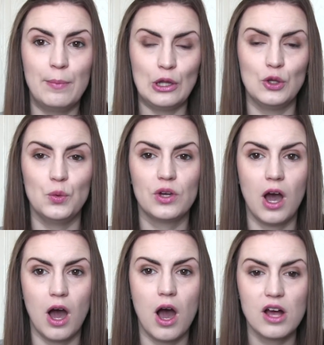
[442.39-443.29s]
blue
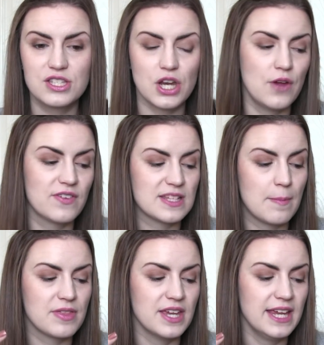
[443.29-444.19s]
cast over
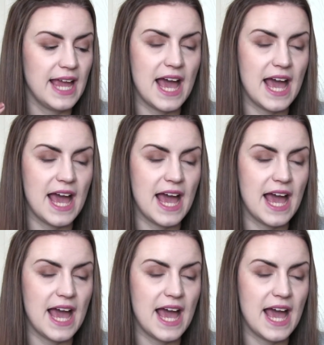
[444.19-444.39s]
something.